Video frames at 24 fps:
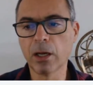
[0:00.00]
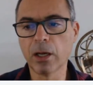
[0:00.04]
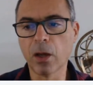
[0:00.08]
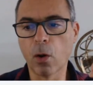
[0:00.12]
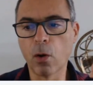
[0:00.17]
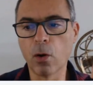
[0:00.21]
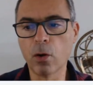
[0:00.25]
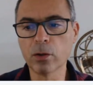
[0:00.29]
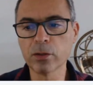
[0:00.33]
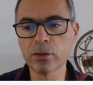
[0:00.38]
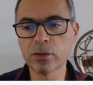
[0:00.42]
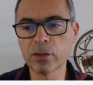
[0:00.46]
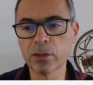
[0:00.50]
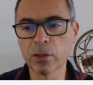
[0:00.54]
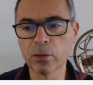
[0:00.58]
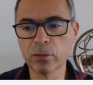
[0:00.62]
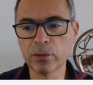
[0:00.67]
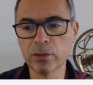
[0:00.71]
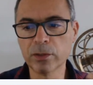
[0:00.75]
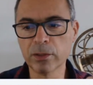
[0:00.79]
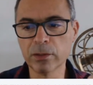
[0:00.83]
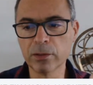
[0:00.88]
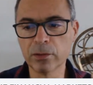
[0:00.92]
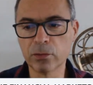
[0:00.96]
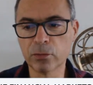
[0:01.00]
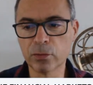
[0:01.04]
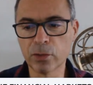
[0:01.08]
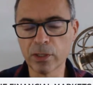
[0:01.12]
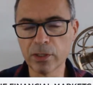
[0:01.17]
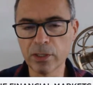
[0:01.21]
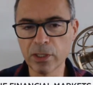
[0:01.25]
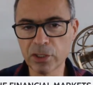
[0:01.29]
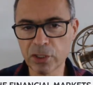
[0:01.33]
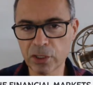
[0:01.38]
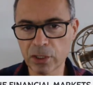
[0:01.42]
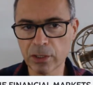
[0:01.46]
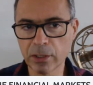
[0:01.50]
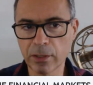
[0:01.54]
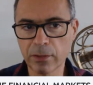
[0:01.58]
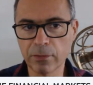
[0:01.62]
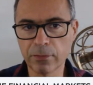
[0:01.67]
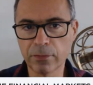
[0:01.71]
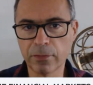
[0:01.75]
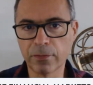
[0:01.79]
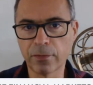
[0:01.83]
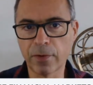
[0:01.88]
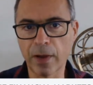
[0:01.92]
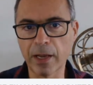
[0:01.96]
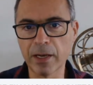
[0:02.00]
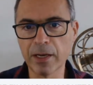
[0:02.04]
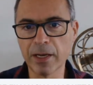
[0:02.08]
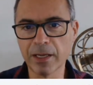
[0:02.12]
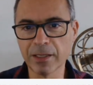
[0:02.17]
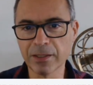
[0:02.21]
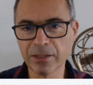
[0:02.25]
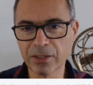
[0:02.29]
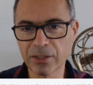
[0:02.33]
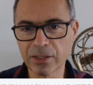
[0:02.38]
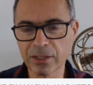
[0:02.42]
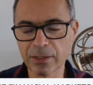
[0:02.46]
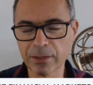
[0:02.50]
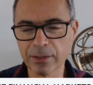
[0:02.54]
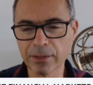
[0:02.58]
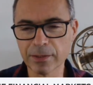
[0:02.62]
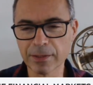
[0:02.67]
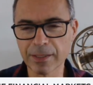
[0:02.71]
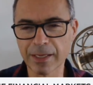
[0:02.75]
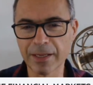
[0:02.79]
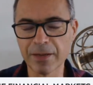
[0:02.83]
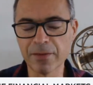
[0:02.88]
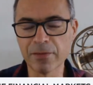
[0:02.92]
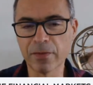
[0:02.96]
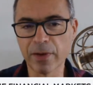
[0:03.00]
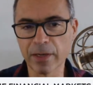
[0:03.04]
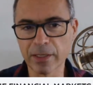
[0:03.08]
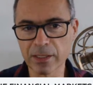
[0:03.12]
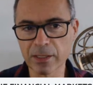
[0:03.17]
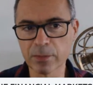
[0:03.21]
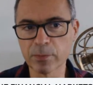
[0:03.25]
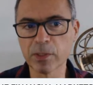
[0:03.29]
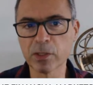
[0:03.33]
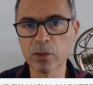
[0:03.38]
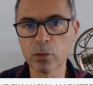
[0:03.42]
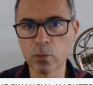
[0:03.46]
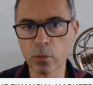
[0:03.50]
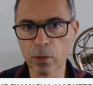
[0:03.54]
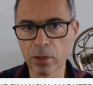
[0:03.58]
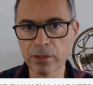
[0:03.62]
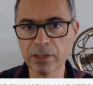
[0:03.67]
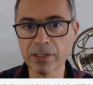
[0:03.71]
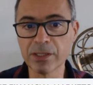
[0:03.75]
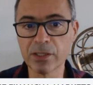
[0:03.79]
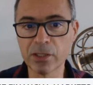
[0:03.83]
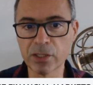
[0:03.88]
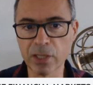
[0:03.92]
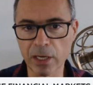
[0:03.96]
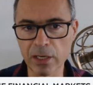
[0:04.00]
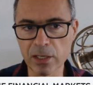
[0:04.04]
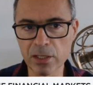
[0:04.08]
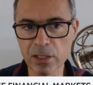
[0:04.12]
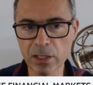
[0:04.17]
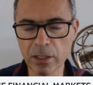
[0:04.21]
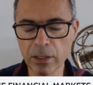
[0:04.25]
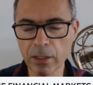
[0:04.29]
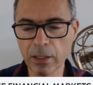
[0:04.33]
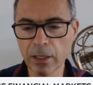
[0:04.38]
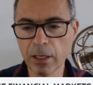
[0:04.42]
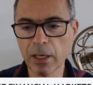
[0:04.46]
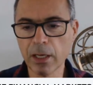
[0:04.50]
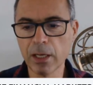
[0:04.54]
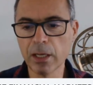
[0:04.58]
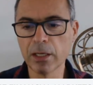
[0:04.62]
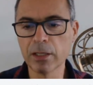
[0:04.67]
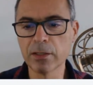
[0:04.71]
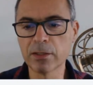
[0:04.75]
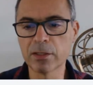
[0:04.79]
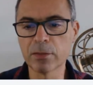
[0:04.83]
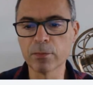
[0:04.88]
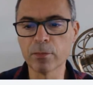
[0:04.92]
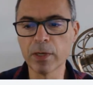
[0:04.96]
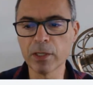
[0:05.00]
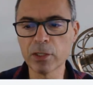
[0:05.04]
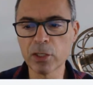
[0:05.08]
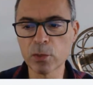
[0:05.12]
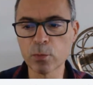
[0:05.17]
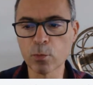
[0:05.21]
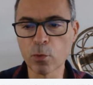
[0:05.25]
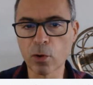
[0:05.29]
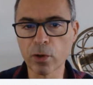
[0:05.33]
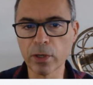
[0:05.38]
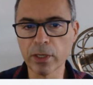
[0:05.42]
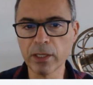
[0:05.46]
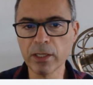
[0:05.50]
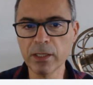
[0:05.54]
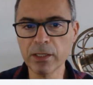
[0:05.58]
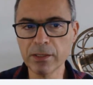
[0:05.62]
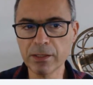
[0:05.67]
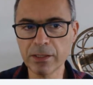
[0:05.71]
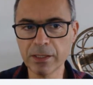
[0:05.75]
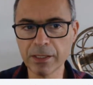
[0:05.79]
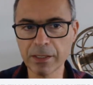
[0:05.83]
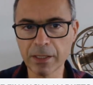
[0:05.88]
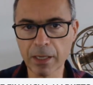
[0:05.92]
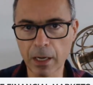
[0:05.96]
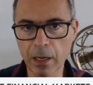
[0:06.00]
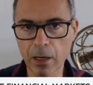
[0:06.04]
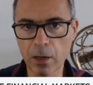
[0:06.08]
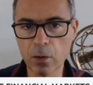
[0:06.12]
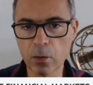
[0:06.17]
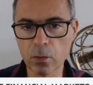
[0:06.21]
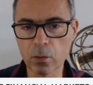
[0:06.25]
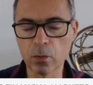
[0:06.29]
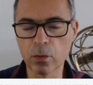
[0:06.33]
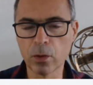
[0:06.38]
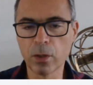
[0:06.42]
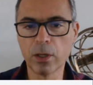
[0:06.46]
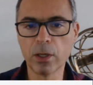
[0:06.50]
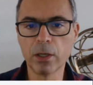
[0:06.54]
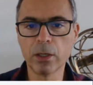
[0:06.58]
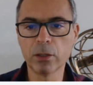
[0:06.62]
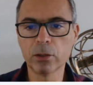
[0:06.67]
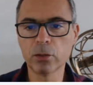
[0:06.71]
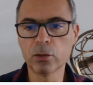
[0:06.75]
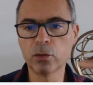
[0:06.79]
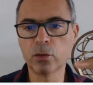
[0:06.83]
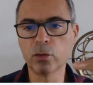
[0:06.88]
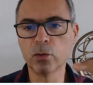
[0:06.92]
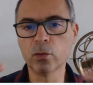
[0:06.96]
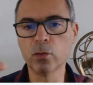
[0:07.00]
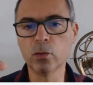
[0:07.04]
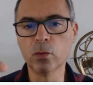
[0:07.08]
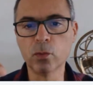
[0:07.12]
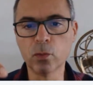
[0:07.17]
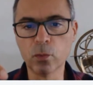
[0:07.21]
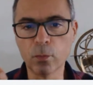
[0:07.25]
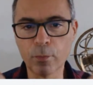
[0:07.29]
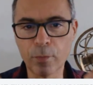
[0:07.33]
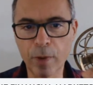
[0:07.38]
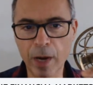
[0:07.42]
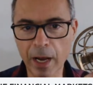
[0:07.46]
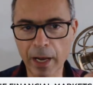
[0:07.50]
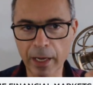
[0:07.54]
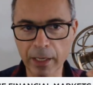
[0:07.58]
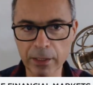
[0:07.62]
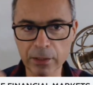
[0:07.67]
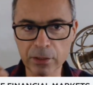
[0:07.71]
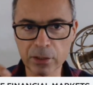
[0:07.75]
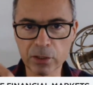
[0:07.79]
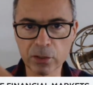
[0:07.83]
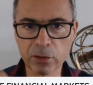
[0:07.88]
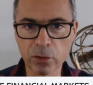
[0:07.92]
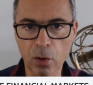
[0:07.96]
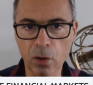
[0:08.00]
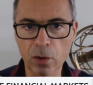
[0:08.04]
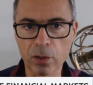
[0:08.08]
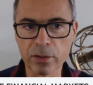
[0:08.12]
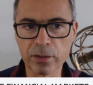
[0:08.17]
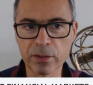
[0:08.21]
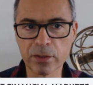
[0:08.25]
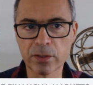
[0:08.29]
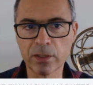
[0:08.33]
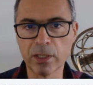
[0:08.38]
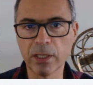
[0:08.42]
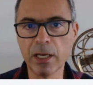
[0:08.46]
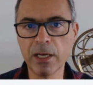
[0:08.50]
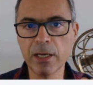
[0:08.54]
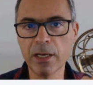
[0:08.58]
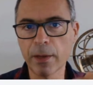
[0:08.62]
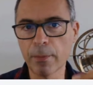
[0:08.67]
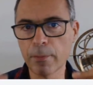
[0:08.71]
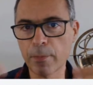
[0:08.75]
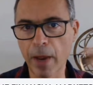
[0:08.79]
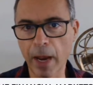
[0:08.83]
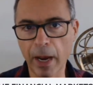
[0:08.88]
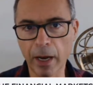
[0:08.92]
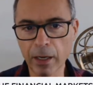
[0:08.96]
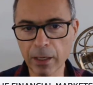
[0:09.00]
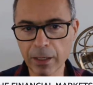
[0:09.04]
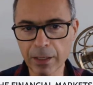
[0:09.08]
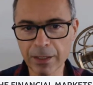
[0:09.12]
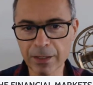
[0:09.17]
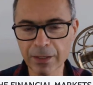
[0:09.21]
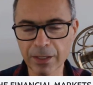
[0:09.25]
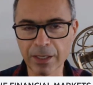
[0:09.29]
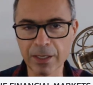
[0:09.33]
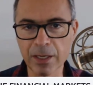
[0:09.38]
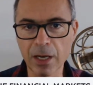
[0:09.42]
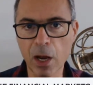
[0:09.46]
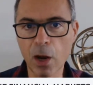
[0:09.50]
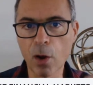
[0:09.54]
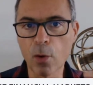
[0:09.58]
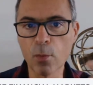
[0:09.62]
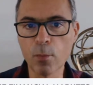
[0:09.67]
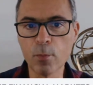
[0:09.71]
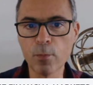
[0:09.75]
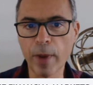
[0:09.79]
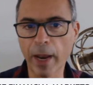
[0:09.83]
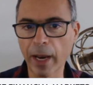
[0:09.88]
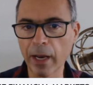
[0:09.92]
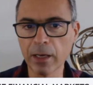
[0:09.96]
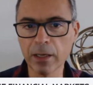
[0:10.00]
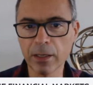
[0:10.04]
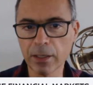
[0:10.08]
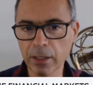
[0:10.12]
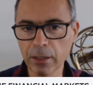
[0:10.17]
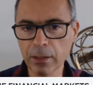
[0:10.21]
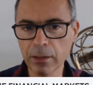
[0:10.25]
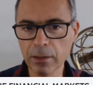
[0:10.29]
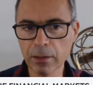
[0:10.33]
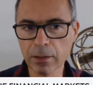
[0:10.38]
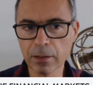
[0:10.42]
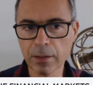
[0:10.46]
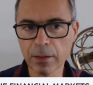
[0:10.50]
Also, the traditional financial investments world is changing. It's much more easy now to buy stocks in a bank, in home banking,